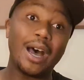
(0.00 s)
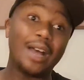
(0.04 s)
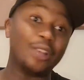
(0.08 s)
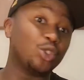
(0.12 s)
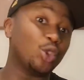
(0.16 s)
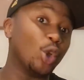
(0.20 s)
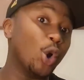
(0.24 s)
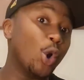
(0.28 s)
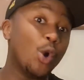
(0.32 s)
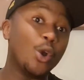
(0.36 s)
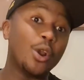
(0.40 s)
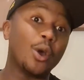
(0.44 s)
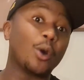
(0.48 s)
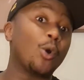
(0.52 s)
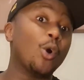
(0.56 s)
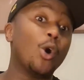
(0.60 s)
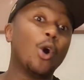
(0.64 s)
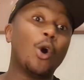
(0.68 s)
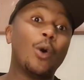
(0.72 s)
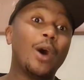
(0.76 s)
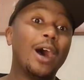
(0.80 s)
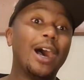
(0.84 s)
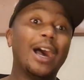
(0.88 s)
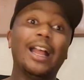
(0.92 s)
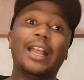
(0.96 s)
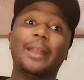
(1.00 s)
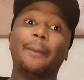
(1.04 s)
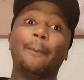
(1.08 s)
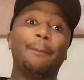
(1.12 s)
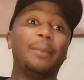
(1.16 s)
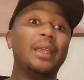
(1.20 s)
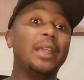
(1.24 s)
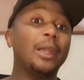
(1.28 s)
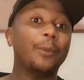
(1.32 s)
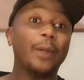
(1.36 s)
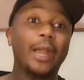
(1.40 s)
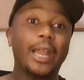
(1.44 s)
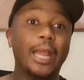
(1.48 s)
I don't want to go out and
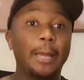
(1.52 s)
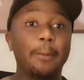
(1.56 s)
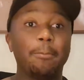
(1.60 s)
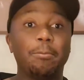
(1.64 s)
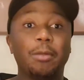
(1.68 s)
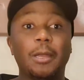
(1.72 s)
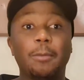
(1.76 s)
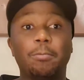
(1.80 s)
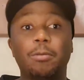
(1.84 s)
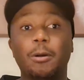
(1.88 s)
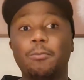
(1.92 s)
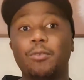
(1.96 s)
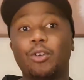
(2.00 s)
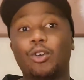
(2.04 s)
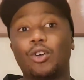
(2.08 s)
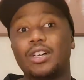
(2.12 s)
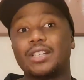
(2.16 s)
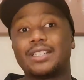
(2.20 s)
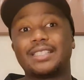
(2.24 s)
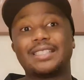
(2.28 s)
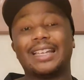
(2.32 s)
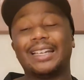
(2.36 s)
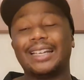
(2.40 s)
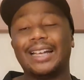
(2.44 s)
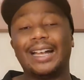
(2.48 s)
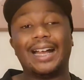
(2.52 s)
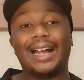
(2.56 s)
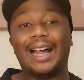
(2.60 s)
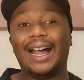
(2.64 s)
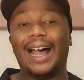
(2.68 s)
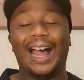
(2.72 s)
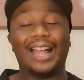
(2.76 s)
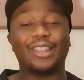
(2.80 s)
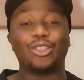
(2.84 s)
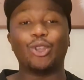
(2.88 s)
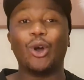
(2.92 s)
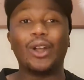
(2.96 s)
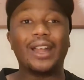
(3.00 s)
be rating people, because
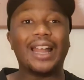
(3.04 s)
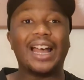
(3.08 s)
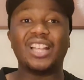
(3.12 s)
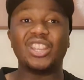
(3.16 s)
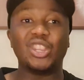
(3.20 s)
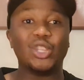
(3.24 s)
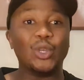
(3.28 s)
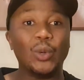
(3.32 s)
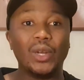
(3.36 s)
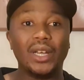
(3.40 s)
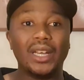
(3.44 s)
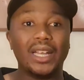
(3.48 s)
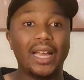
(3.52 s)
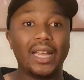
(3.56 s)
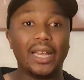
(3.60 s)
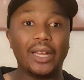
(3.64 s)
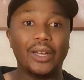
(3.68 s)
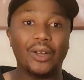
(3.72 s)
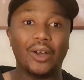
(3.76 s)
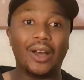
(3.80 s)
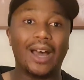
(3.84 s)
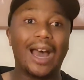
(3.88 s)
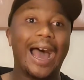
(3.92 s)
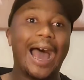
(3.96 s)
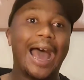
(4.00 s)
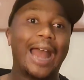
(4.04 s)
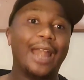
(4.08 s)
I don't like doing that, you know.